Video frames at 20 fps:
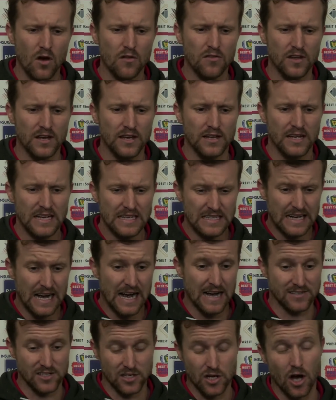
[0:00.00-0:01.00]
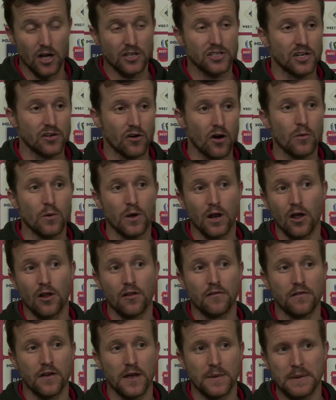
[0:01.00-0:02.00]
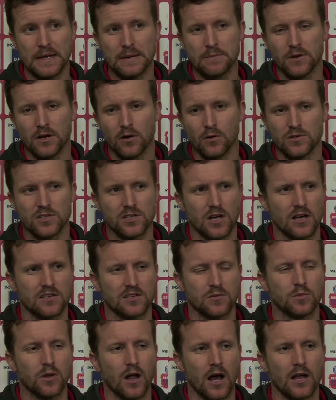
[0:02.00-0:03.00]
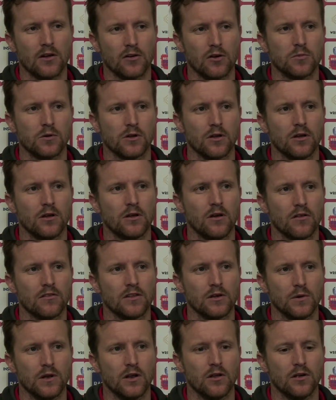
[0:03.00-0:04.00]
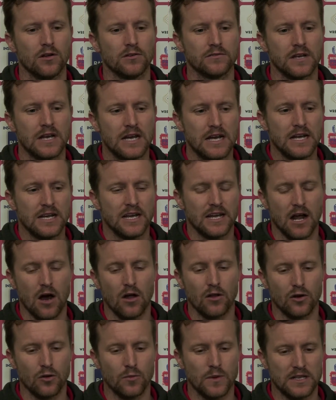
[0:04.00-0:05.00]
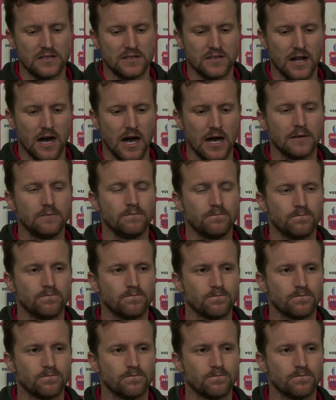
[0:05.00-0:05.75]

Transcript: I think as a coaching group we learn a fair bit, but also as a playing group I think we learn, you know, a little bit today.